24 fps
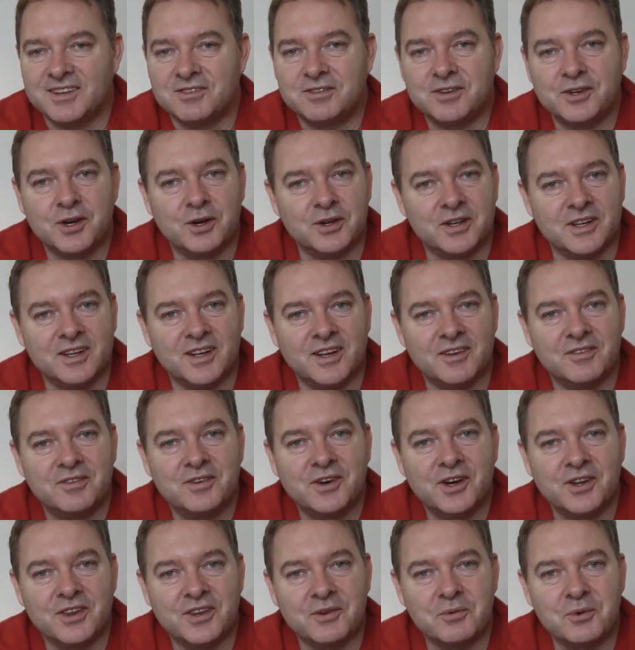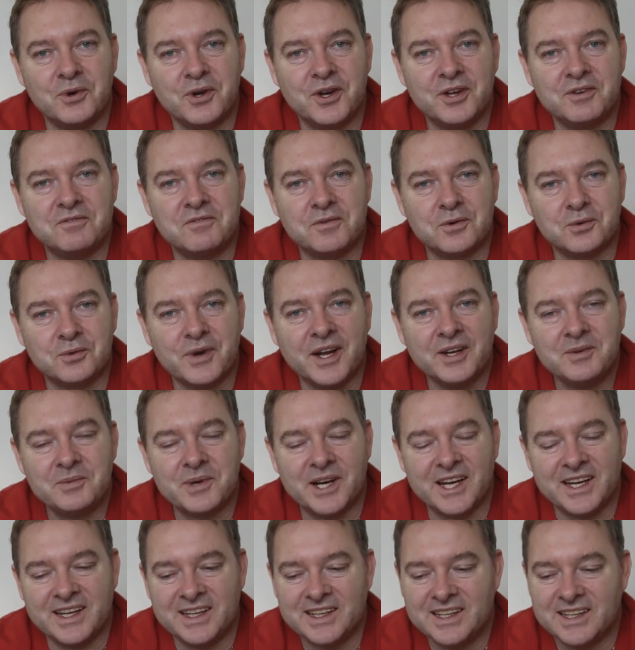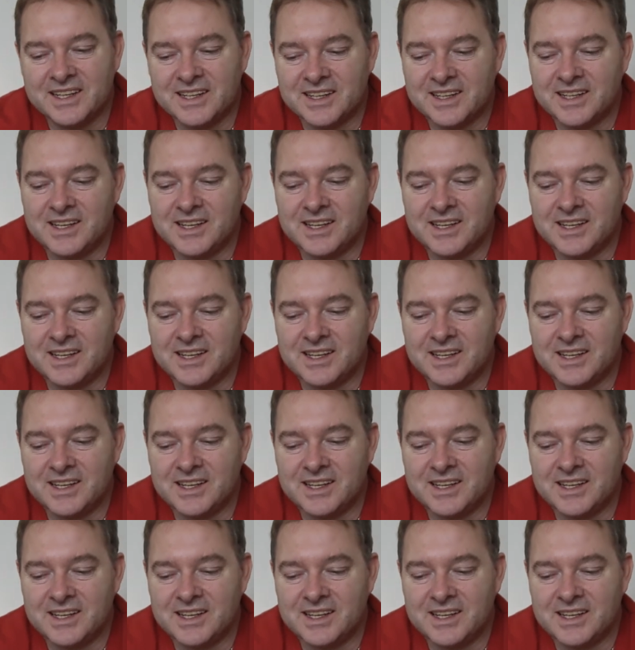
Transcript: Forgot the word for runway.